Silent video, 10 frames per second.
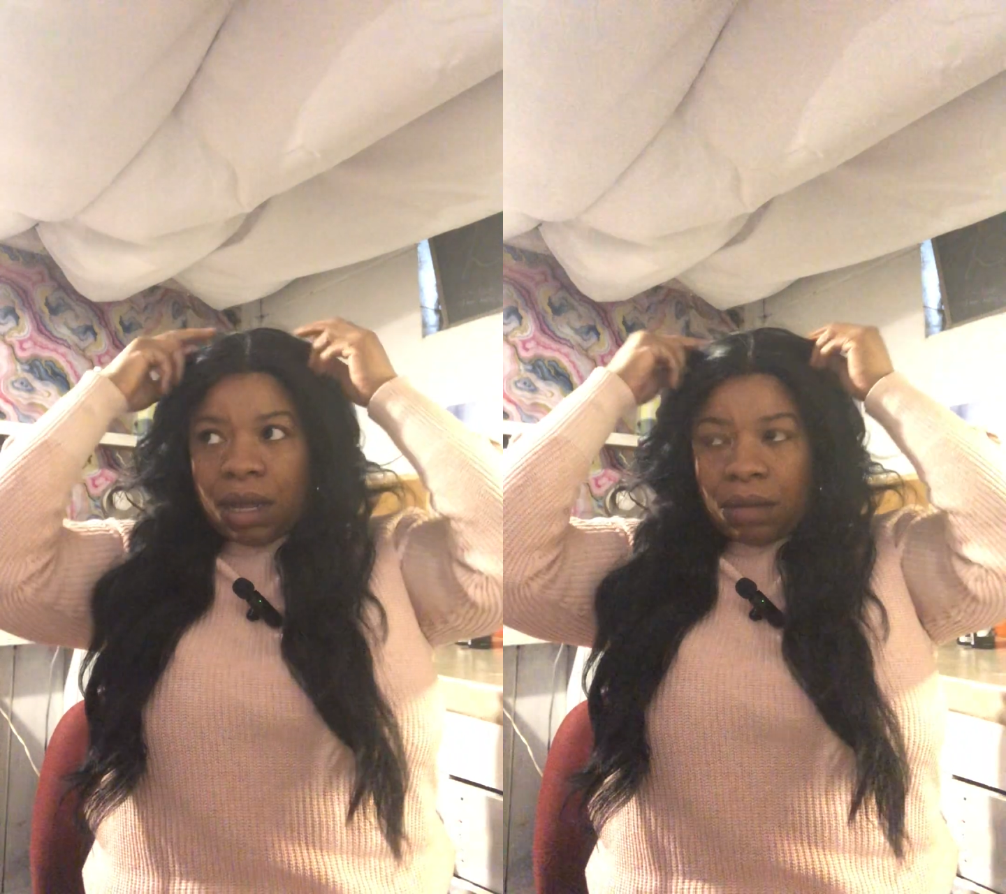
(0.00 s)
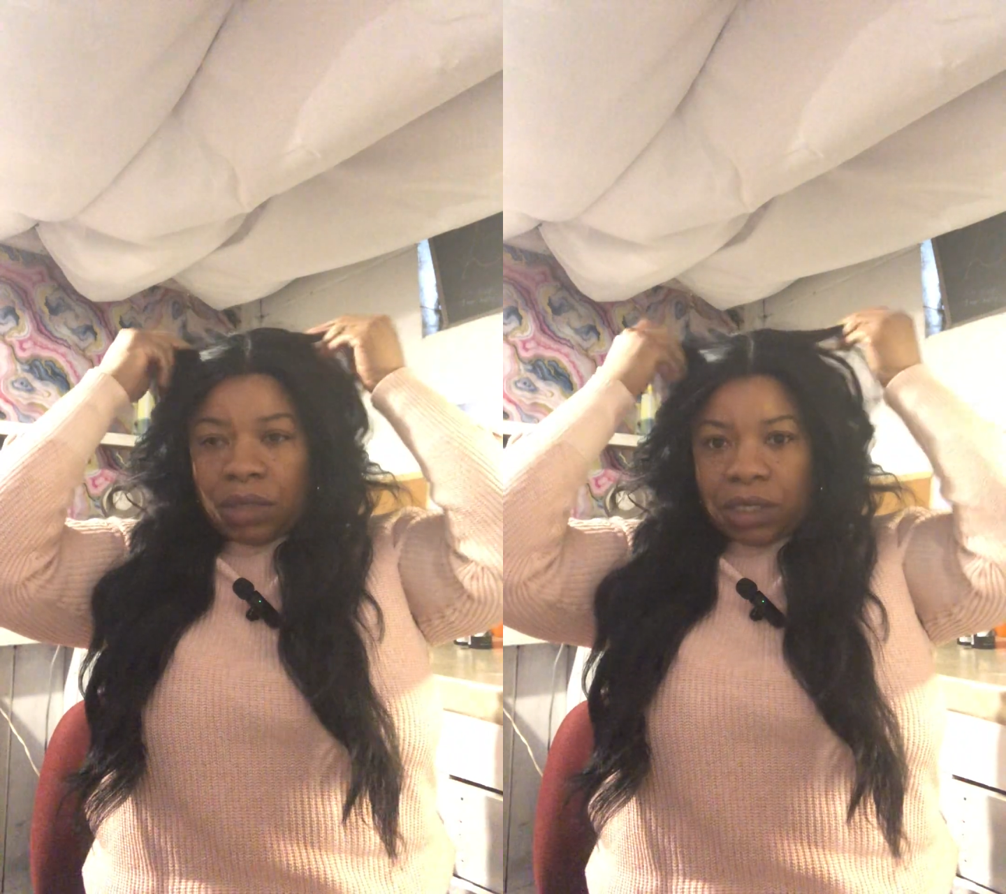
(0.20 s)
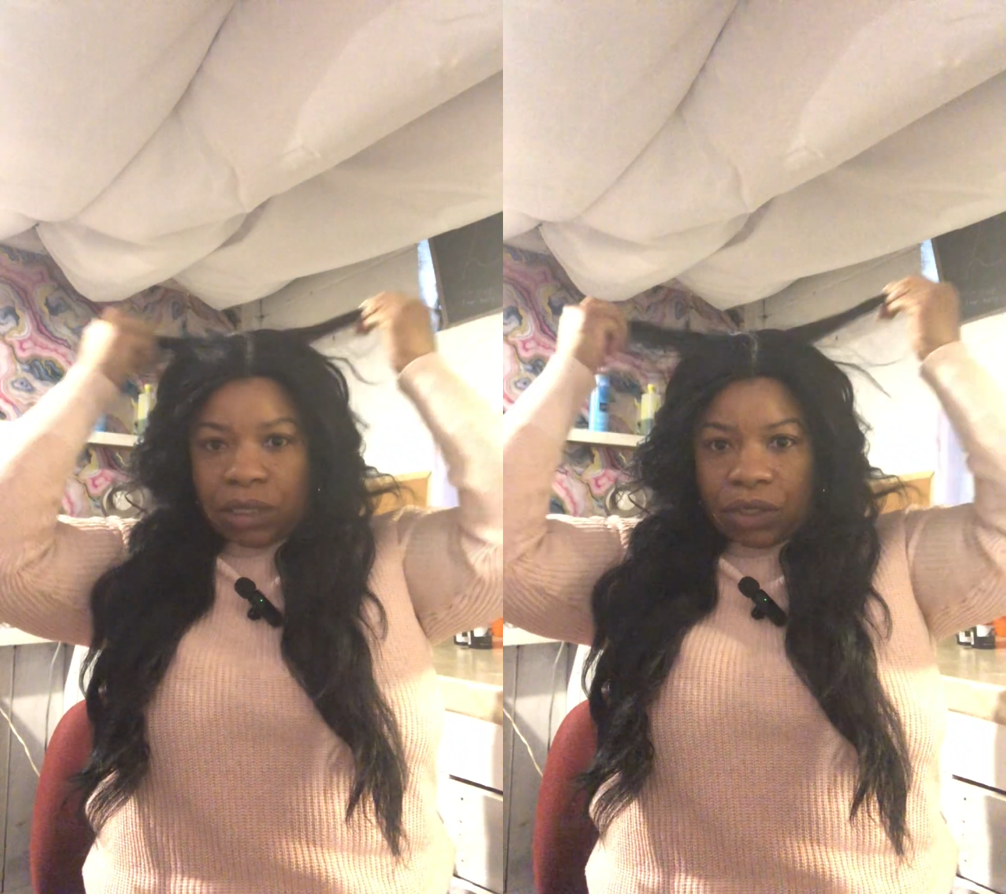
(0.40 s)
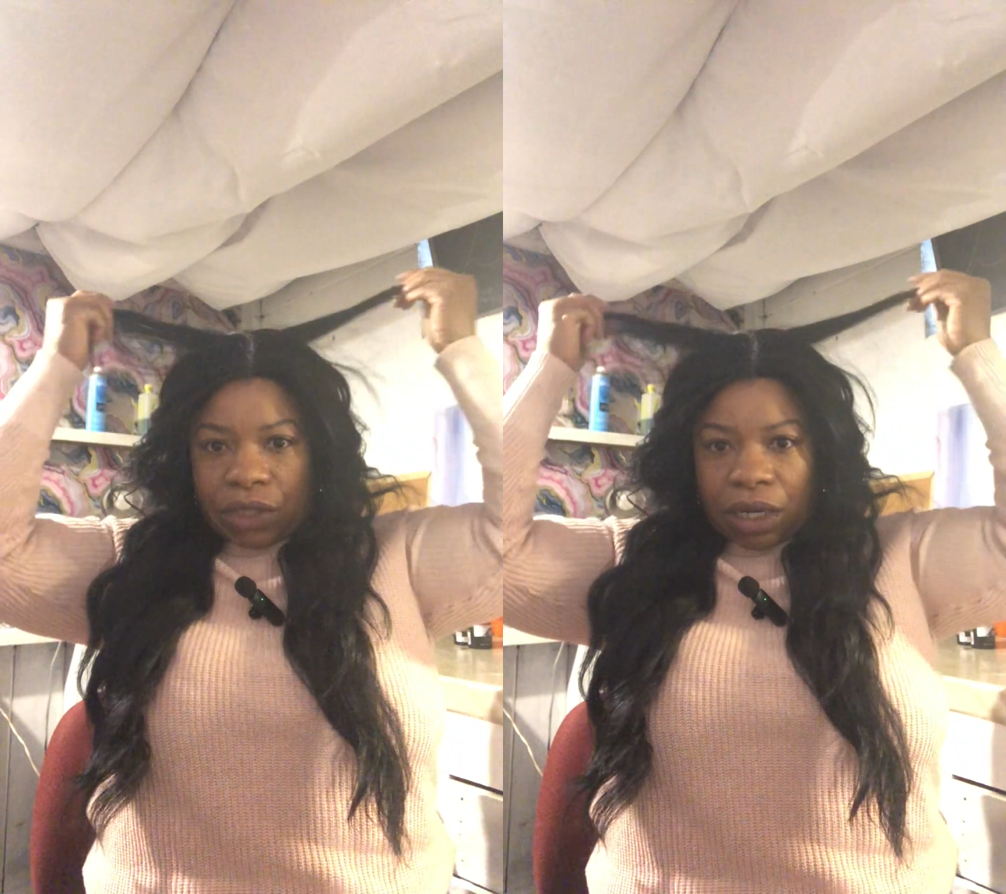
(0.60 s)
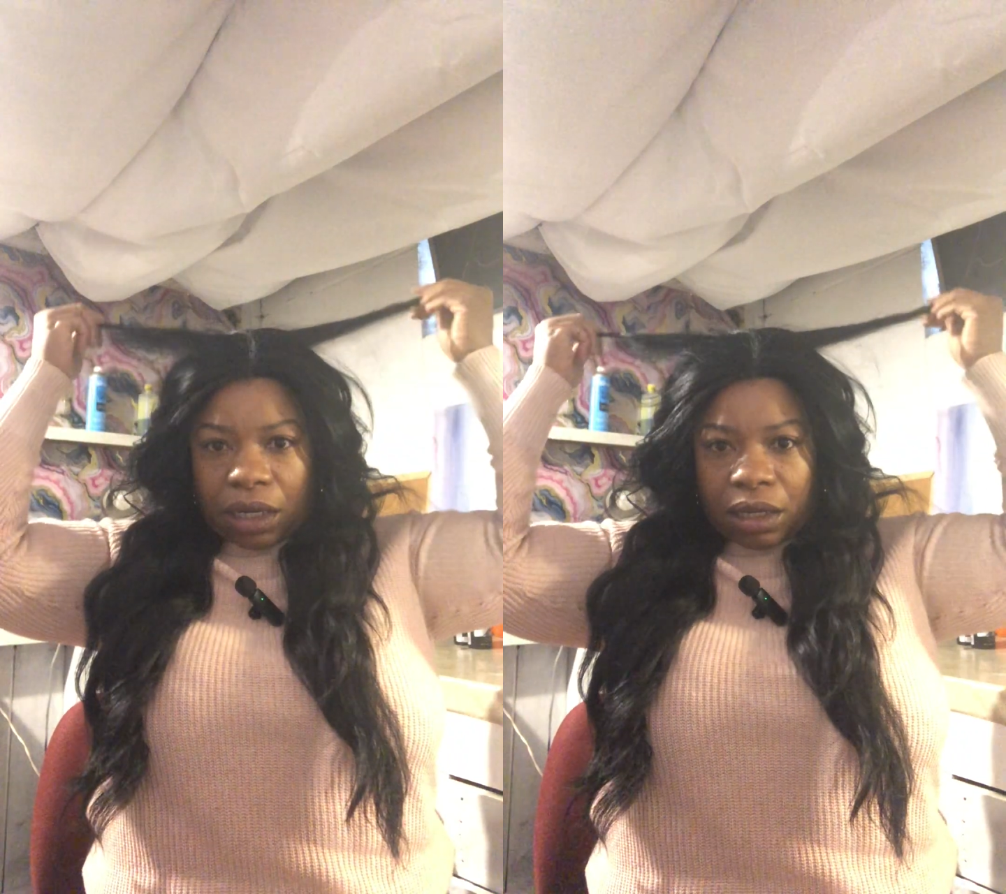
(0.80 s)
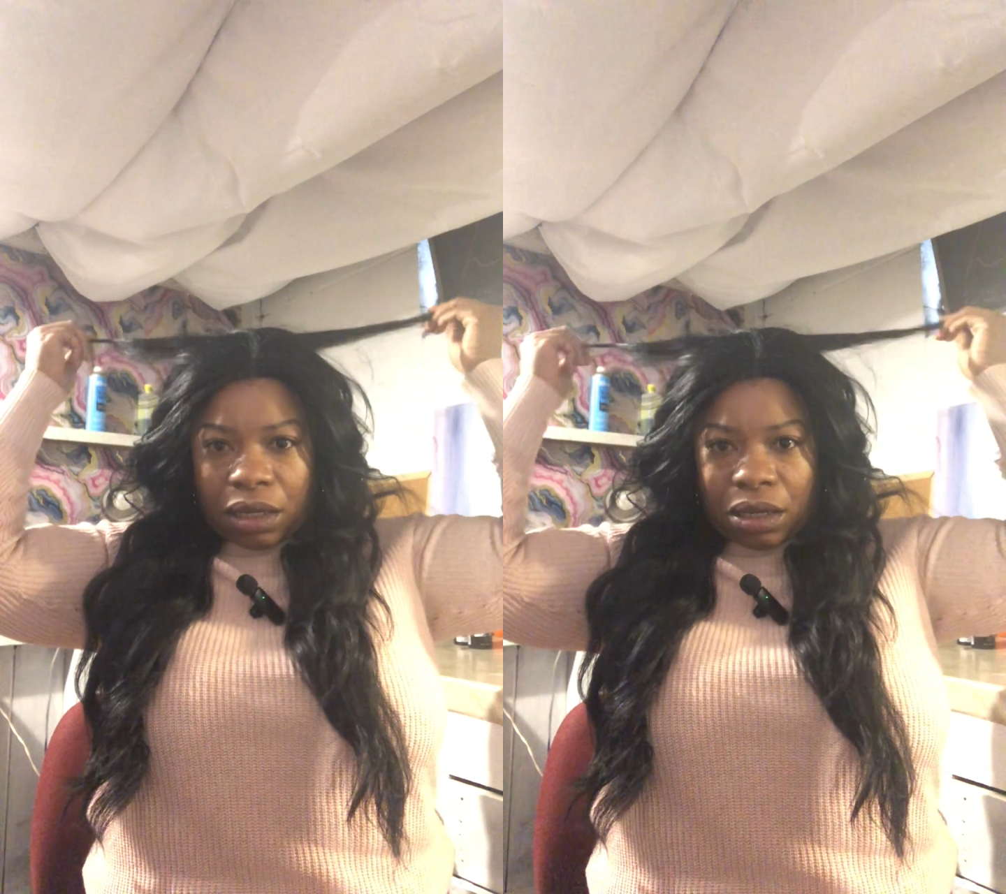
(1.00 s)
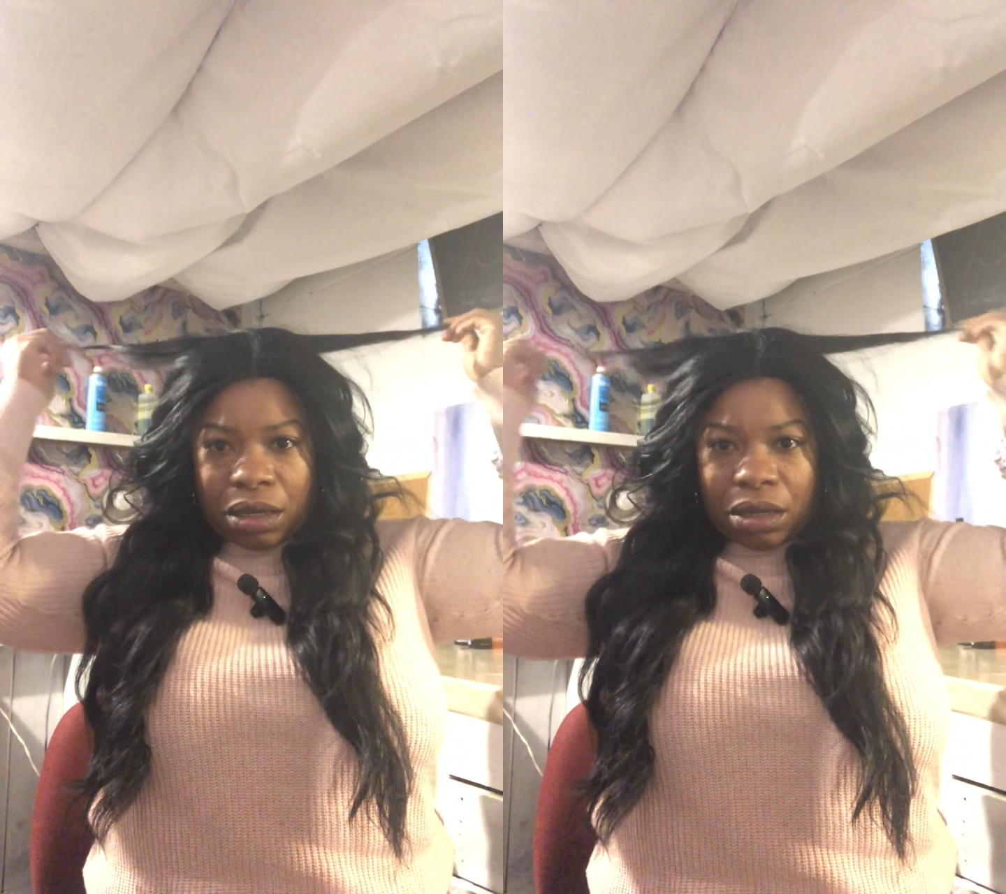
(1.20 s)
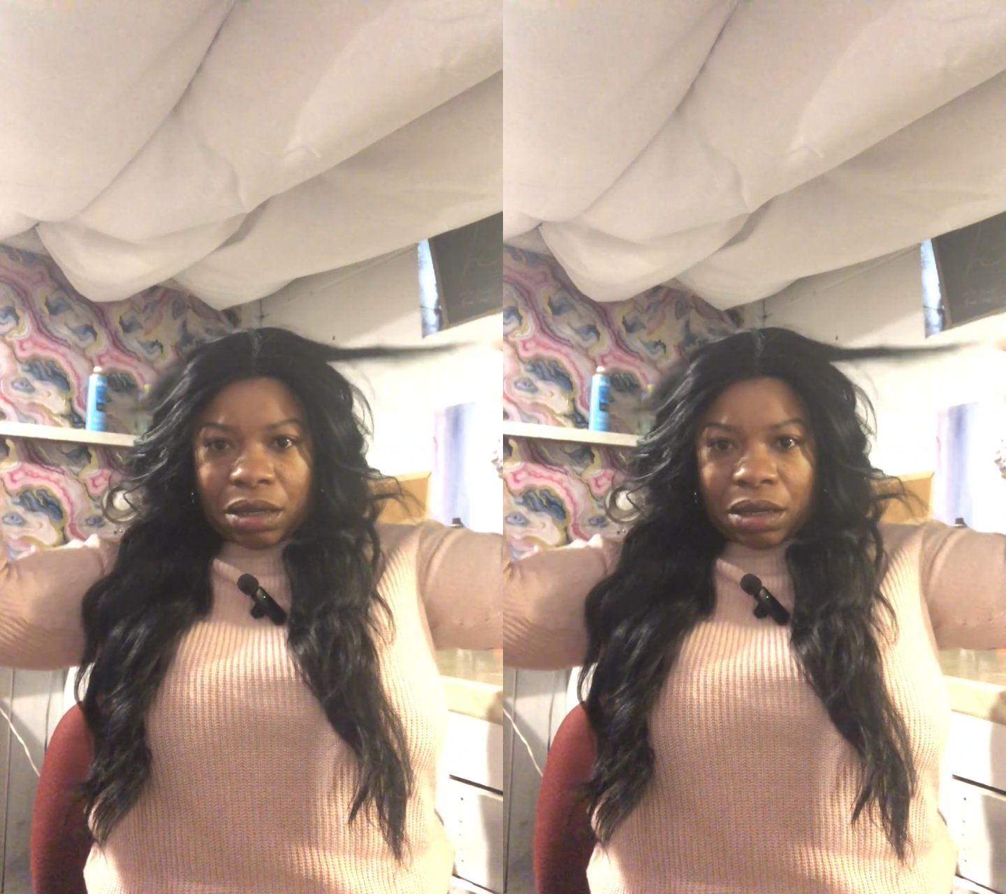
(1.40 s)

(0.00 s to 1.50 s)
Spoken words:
I'm just checking.